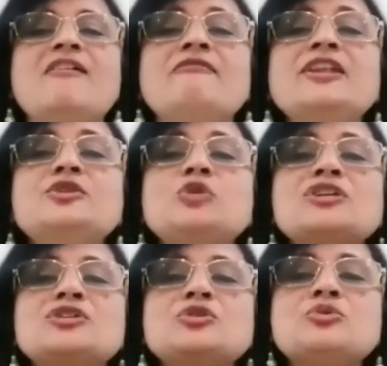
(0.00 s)
When you are
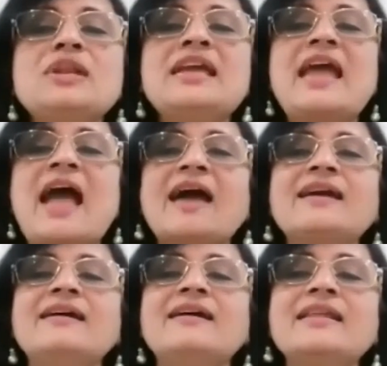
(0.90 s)
truly
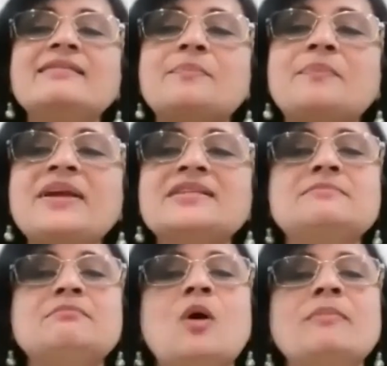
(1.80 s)
anchored in the
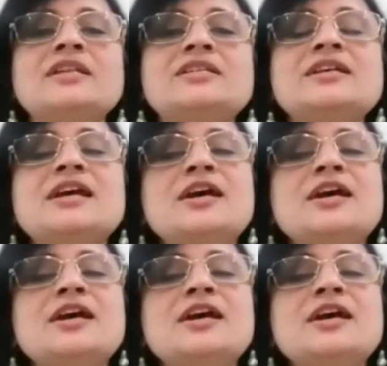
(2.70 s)
present moment,